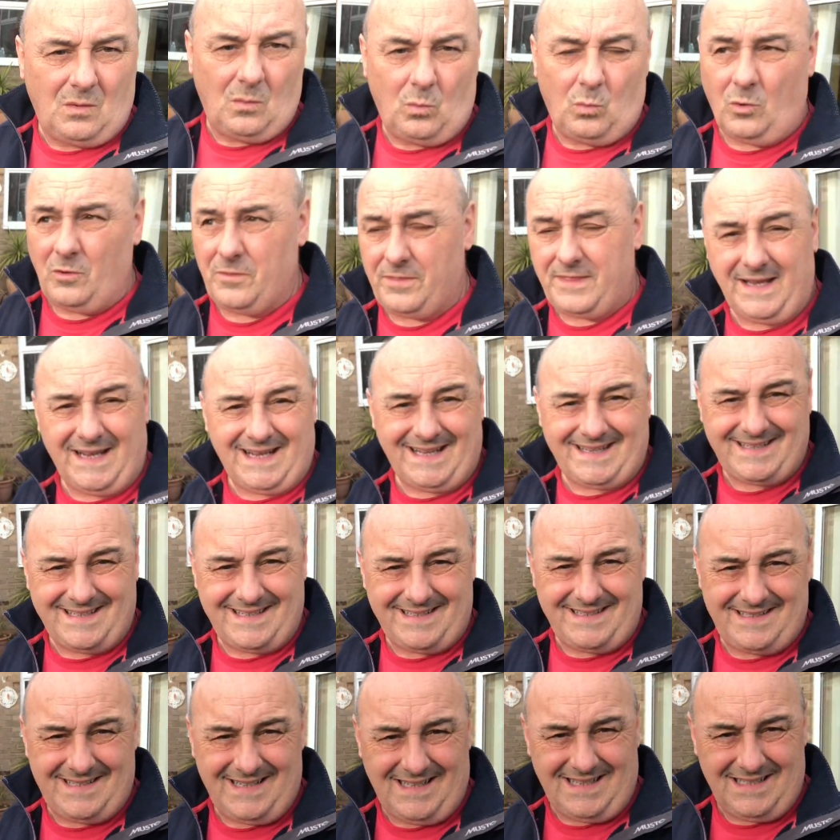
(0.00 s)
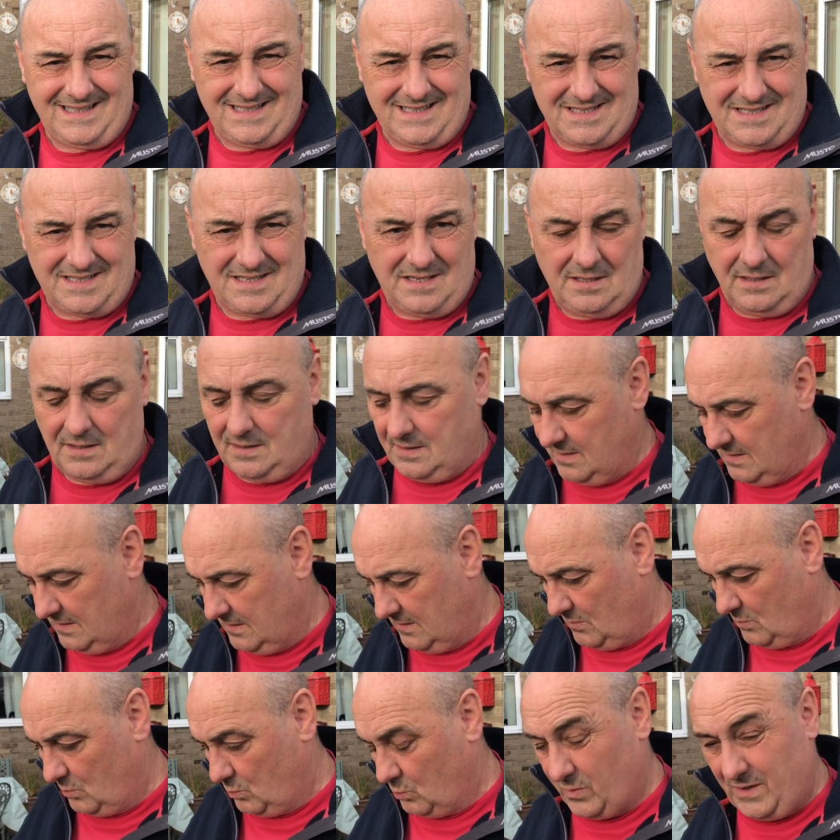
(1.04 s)
one thing I didn't tell you is,
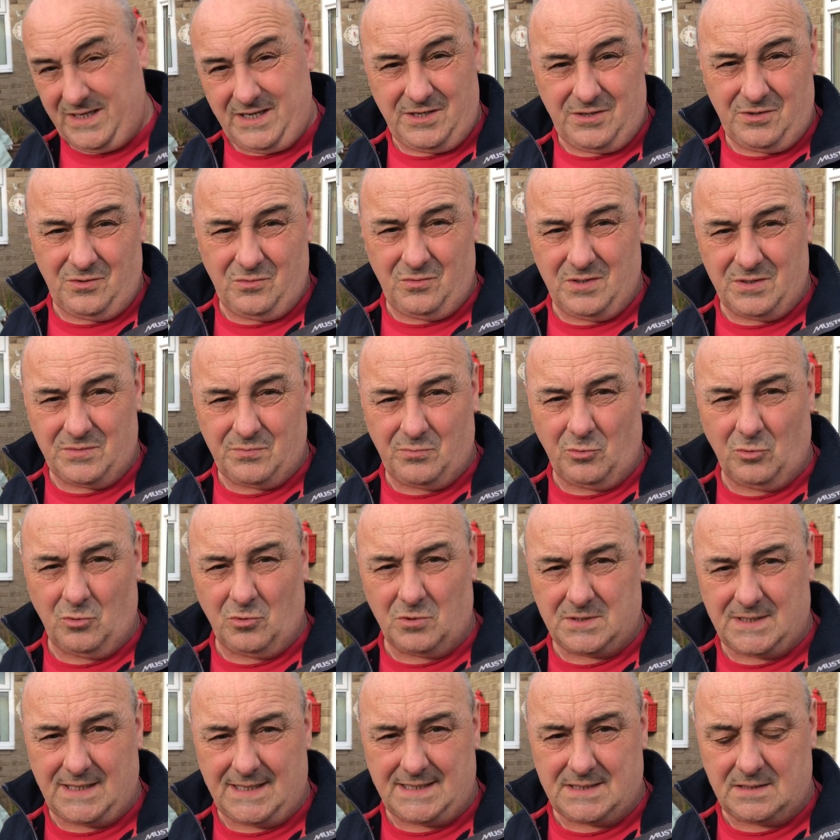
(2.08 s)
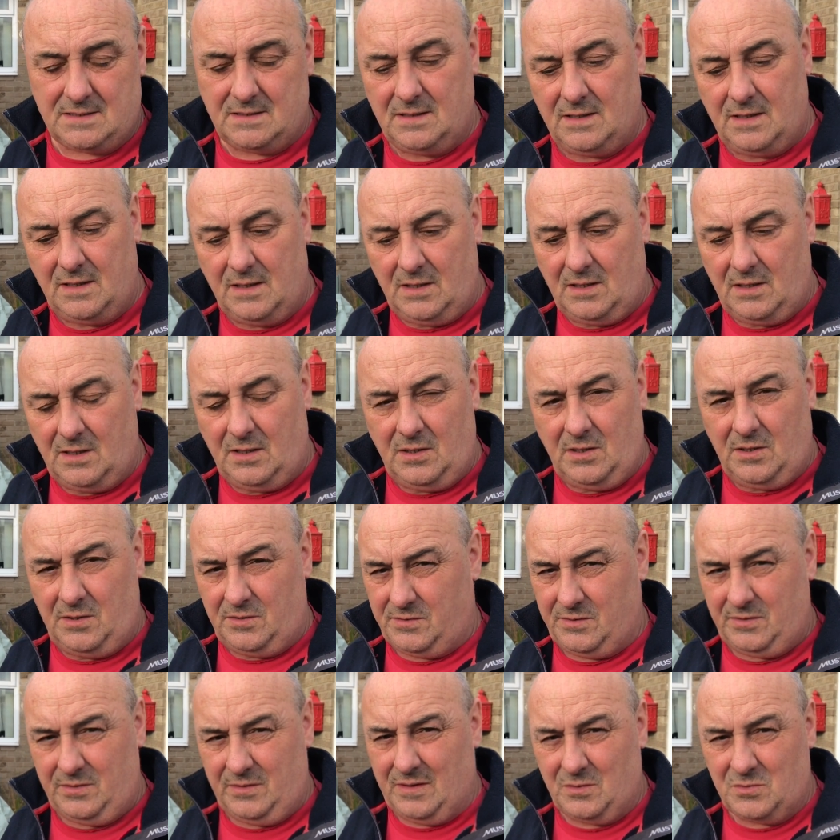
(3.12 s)
when you do this process,
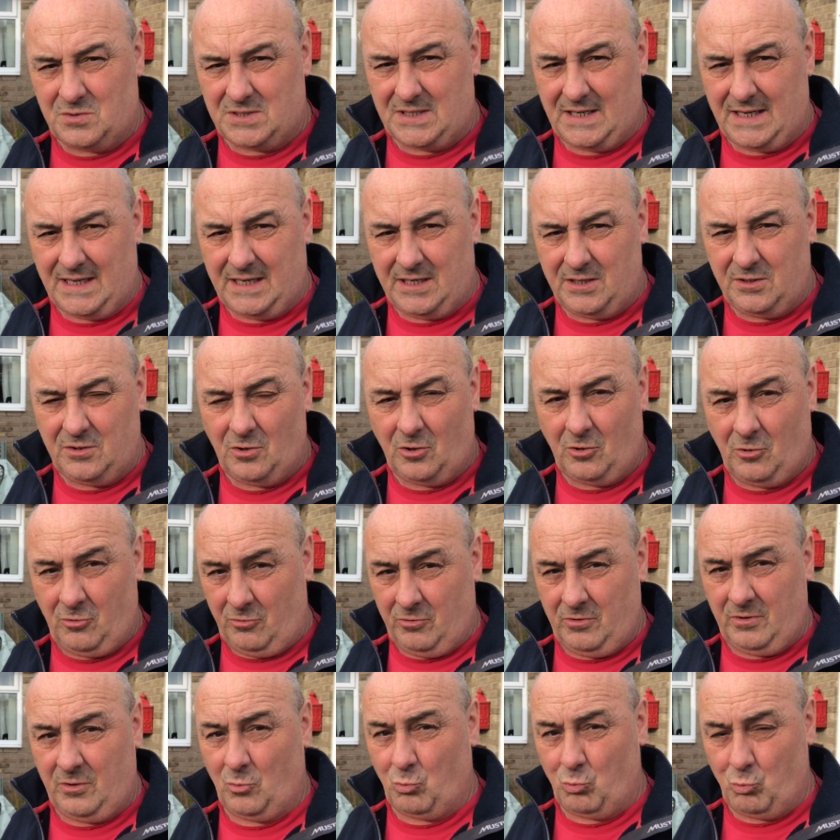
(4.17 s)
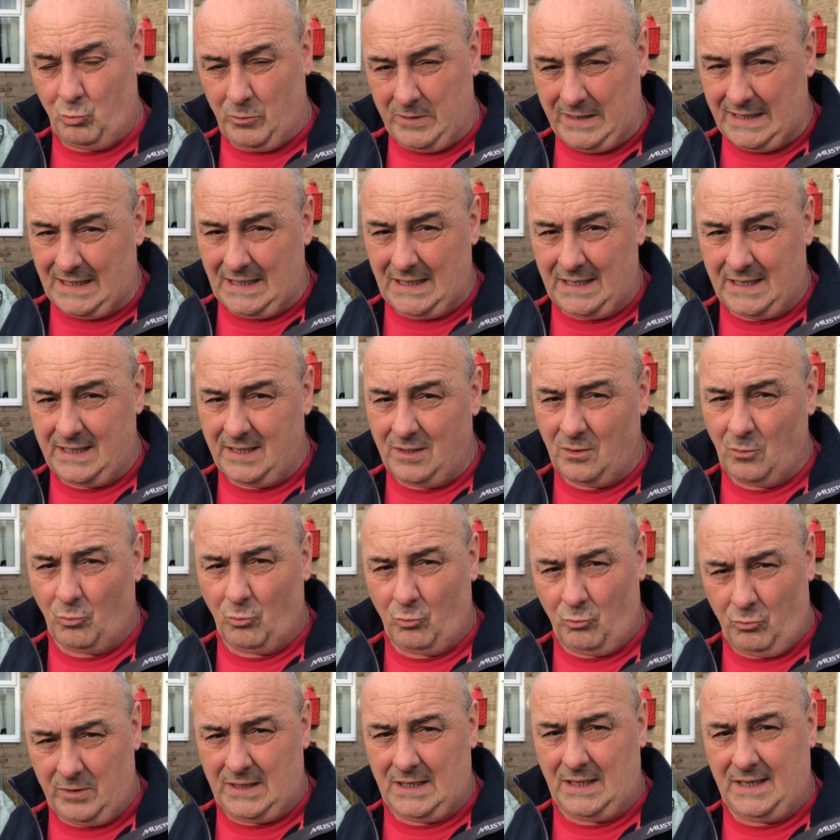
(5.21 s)
do it outside or in a really,
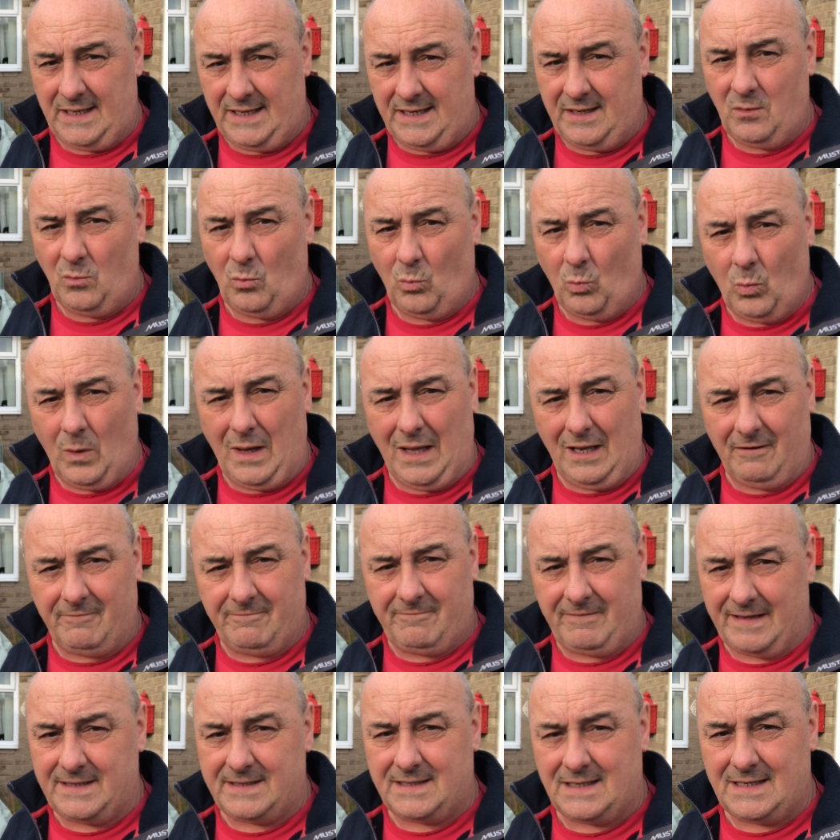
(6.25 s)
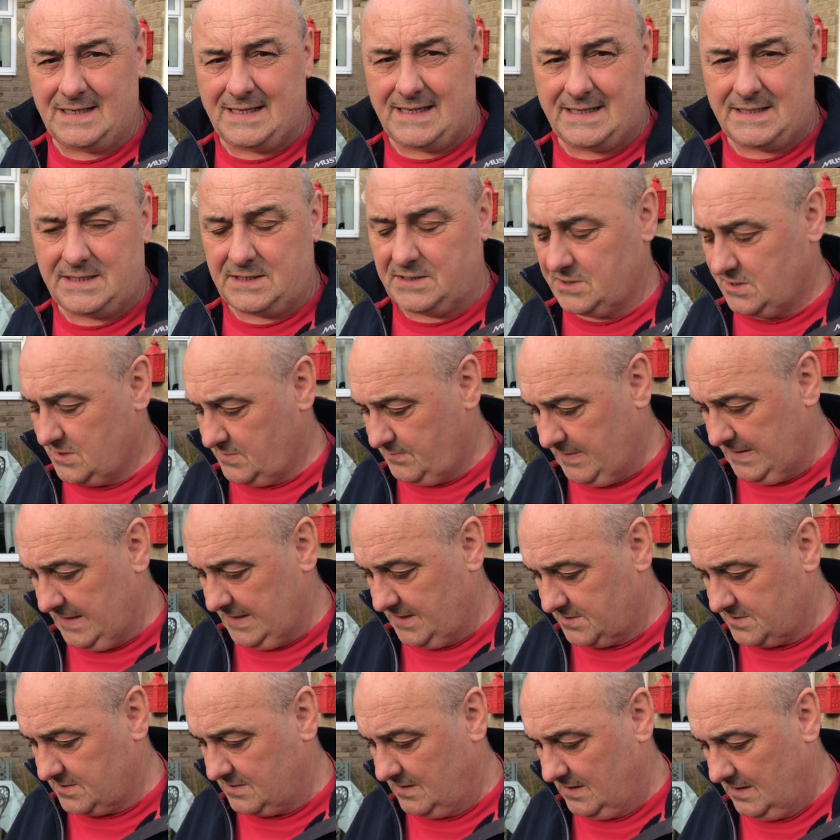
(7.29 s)
really well ventilated
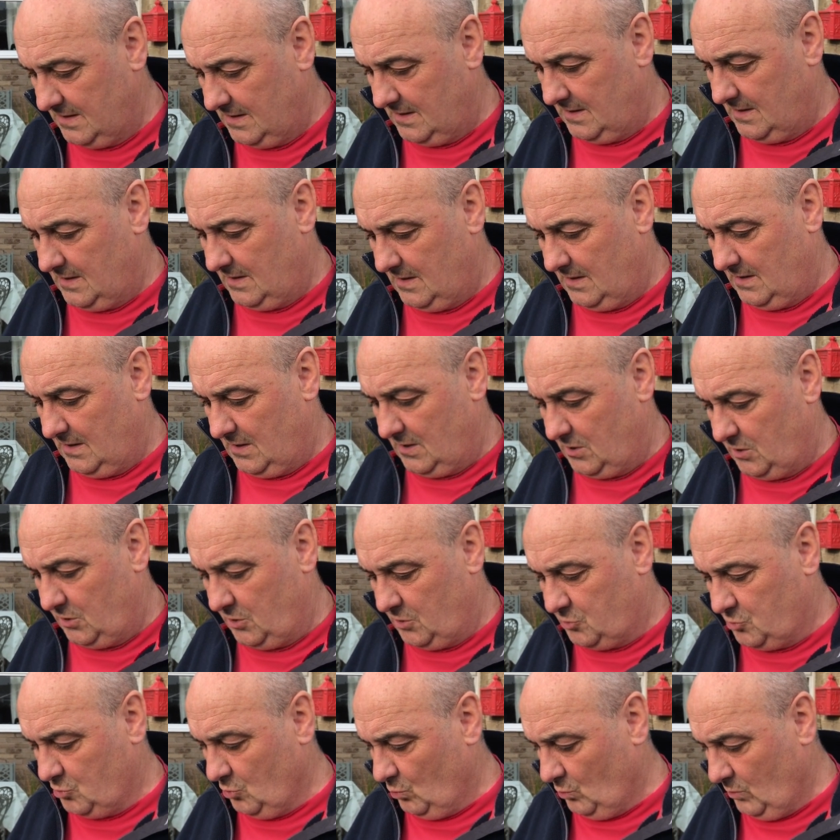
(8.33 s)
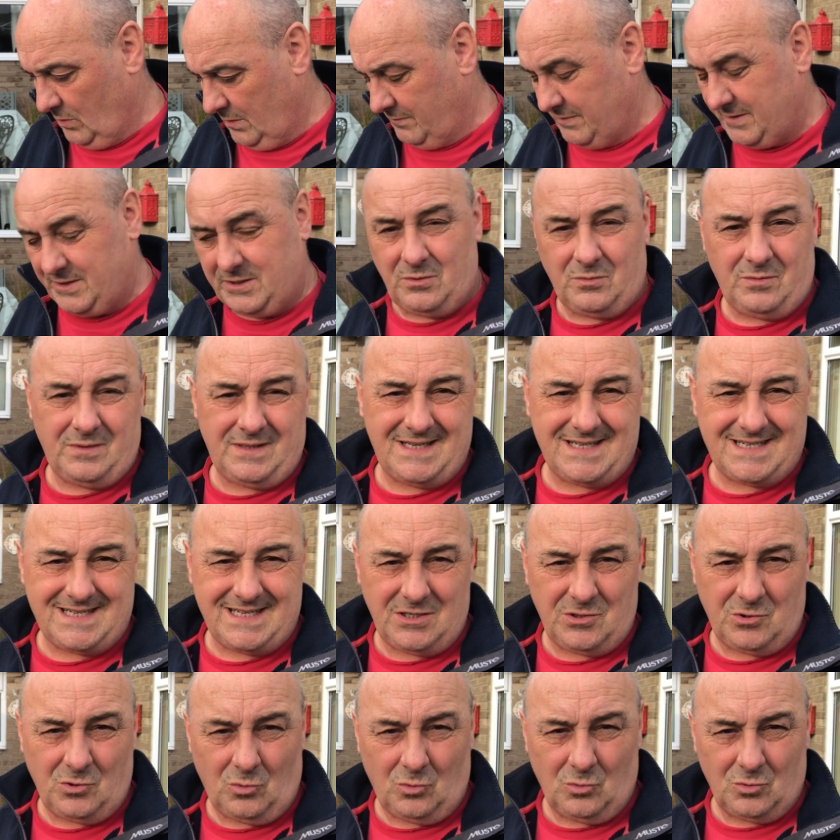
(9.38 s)
space. You don't want to be doing this
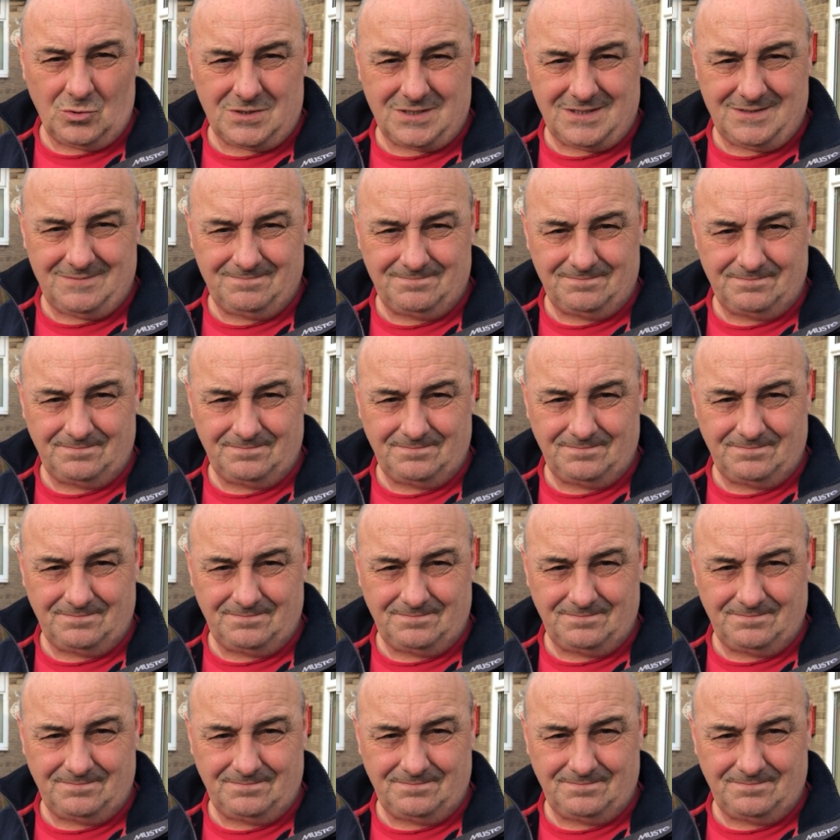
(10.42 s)
indoors.